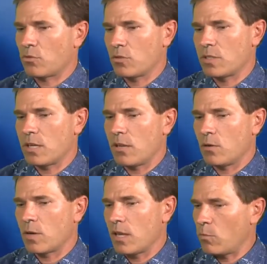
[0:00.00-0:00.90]
So today,
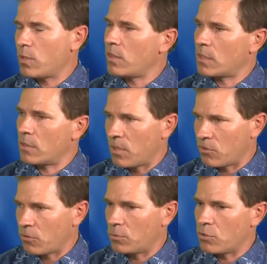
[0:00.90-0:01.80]
okay, we think the
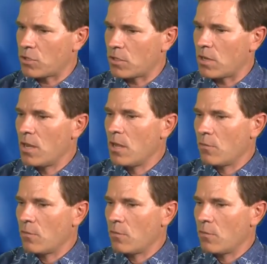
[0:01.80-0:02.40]
best solution